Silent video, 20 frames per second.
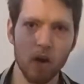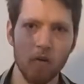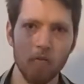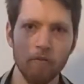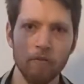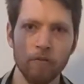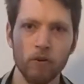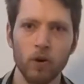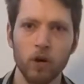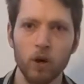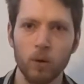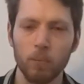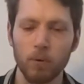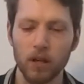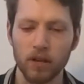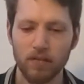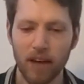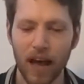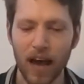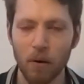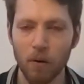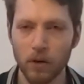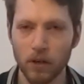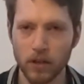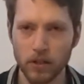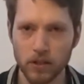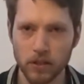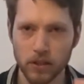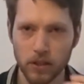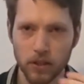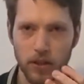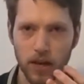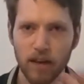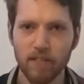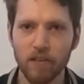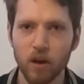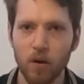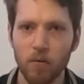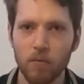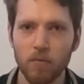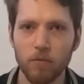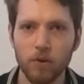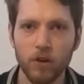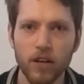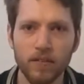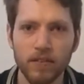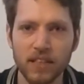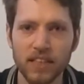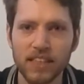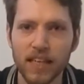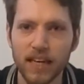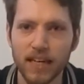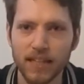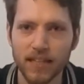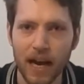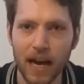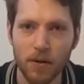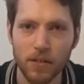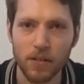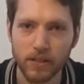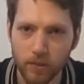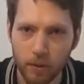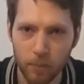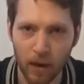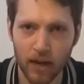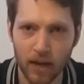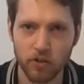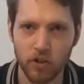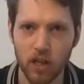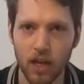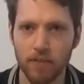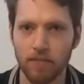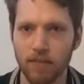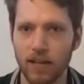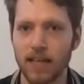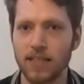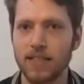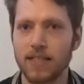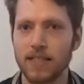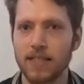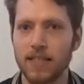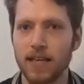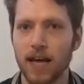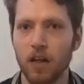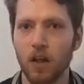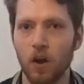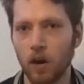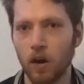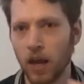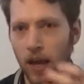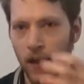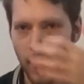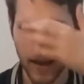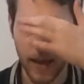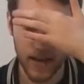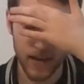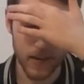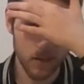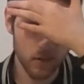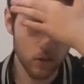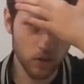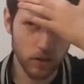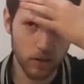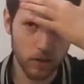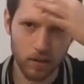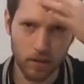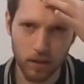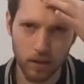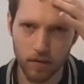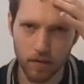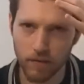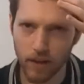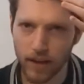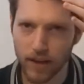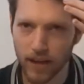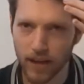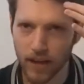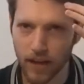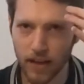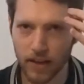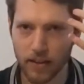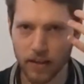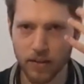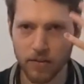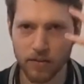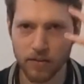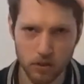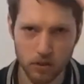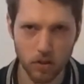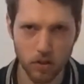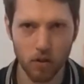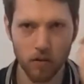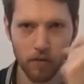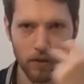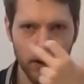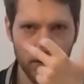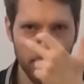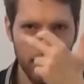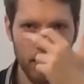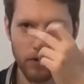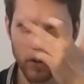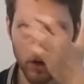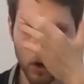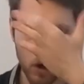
on for a couple of hours, you could have it on for even 6 hours if your battery life lasts that long, and it doesn't leave like, it leaves still the ring around your